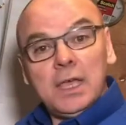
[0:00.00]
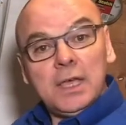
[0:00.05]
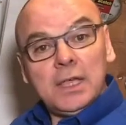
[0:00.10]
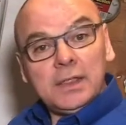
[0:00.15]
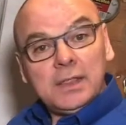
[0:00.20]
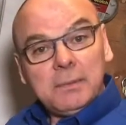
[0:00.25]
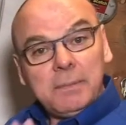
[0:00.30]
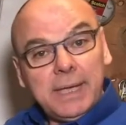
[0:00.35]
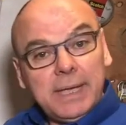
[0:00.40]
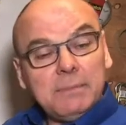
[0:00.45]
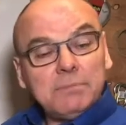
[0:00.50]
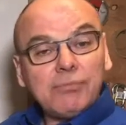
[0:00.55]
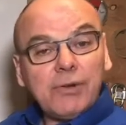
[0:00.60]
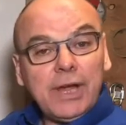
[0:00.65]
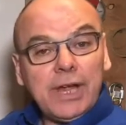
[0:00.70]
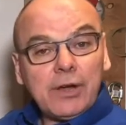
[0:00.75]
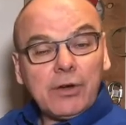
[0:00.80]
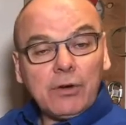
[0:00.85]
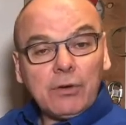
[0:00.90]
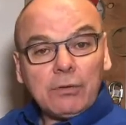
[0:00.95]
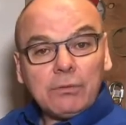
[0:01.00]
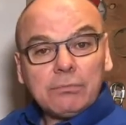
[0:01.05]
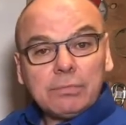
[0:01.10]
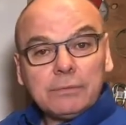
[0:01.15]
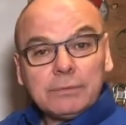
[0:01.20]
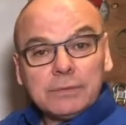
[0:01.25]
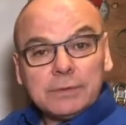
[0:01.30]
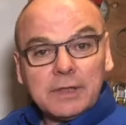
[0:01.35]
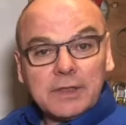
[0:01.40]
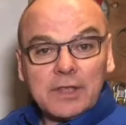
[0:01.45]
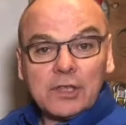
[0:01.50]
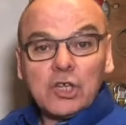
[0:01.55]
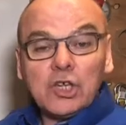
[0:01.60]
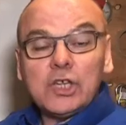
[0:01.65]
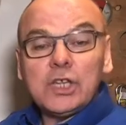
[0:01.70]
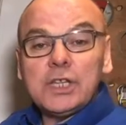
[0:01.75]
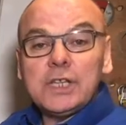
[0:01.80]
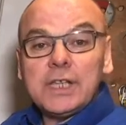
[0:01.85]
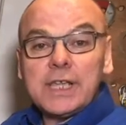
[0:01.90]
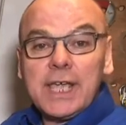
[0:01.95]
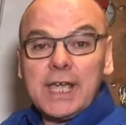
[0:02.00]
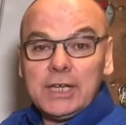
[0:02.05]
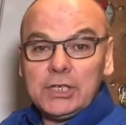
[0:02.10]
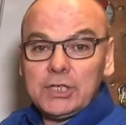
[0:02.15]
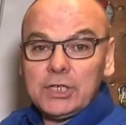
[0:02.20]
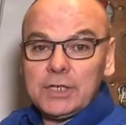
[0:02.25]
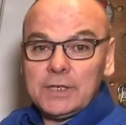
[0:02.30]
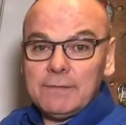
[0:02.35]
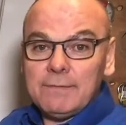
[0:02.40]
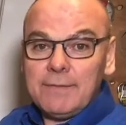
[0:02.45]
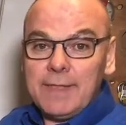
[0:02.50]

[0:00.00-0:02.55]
The main breaker is a good indication of